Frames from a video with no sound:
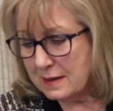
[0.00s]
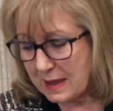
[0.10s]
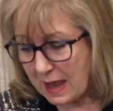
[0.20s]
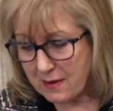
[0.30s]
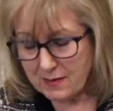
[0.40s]

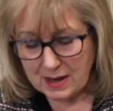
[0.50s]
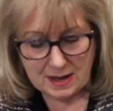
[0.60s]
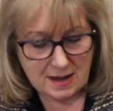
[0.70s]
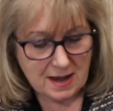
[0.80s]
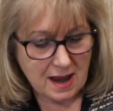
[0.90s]
Gary
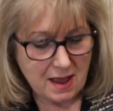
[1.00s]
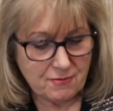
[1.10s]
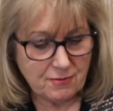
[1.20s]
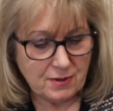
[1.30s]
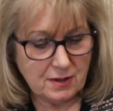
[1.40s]

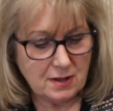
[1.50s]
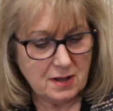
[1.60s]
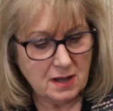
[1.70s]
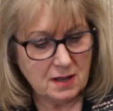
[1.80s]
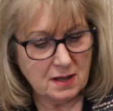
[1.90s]

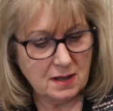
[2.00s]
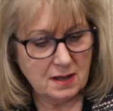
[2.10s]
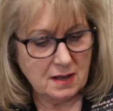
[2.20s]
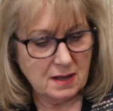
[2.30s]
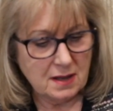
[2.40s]
Neville.
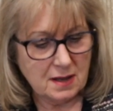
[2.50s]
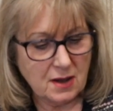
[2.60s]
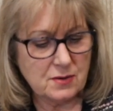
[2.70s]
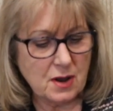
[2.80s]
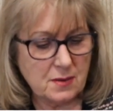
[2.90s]

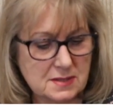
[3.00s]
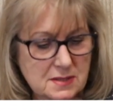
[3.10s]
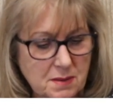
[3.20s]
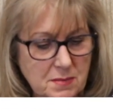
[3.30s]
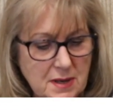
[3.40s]
Oh no, it's
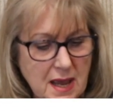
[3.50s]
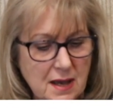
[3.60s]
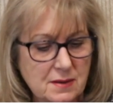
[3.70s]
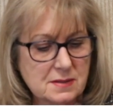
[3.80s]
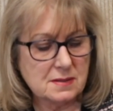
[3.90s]
somebody
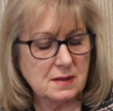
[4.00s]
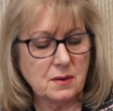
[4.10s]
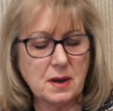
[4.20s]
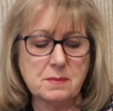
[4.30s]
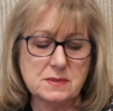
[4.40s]
else.
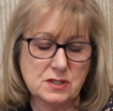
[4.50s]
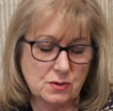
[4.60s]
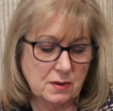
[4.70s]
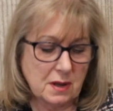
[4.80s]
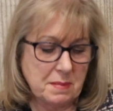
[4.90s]
Only he was
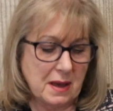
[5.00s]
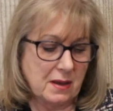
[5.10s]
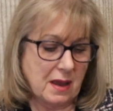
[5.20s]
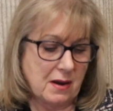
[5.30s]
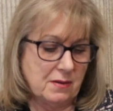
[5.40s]
talking
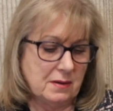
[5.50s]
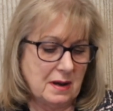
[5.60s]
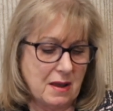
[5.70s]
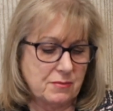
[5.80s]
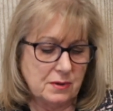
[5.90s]
about Gary
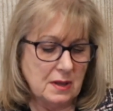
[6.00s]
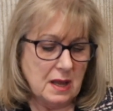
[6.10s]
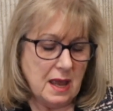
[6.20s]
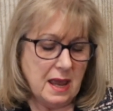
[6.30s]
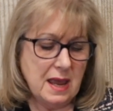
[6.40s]
Neville.
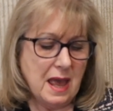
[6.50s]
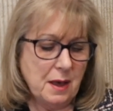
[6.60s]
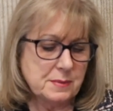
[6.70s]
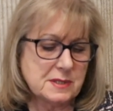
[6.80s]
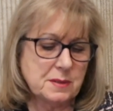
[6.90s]
He
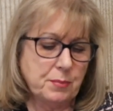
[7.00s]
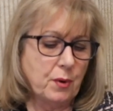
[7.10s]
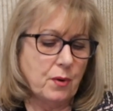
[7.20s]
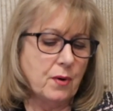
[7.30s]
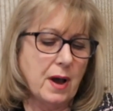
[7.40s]
helps the
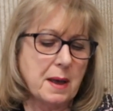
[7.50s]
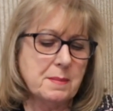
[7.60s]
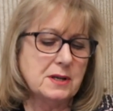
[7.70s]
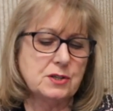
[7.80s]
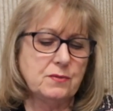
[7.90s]
poor. How
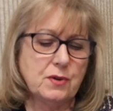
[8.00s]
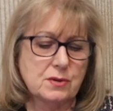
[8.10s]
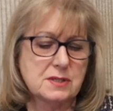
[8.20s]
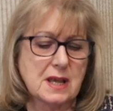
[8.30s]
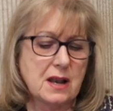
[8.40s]
much of
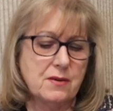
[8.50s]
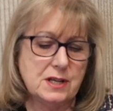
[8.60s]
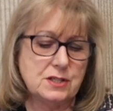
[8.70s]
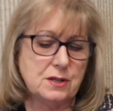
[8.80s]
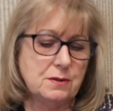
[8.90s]
your
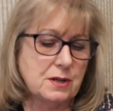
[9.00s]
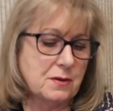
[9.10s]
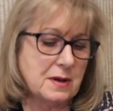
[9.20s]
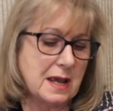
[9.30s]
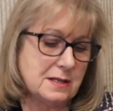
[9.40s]
salary do you
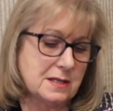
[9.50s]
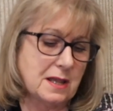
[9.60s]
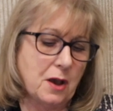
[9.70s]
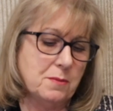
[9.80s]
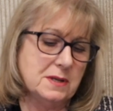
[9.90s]
donate to
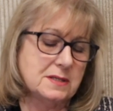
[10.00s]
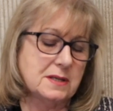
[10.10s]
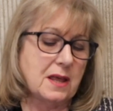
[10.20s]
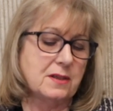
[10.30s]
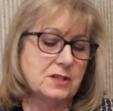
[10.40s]
the homeless
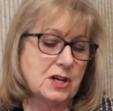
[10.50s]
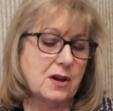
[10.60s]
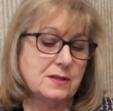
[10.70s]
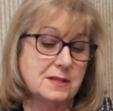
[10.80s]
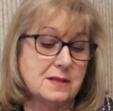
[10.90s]
and other
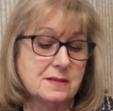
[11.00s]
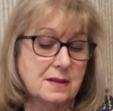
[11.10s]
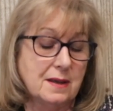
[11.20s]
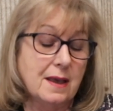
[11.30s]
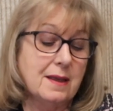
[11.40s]
charities?
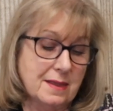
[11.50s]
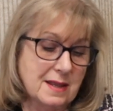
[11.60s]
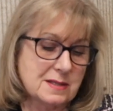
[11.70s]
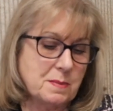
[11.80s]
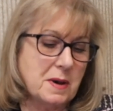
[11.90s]

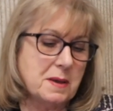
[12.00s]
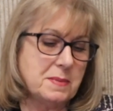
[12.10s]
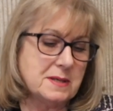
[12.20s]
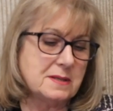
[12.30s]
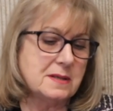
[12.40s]
That's my
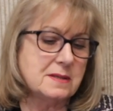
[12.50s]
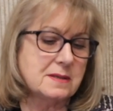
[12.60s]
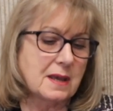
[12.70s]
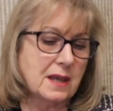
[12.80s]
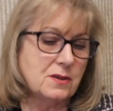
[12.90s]
business.
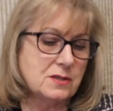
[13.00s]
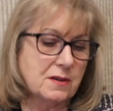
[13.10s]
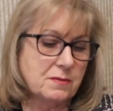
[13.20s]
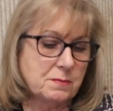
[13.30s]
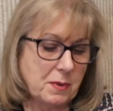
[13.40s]
Thank you,
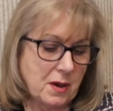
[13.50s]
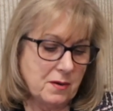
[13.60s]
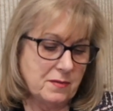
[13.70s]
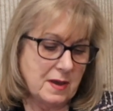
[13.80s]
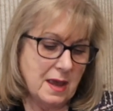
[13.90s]
Jeff
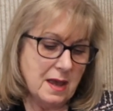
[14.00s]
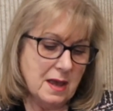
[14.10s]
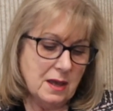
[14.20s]
Povey.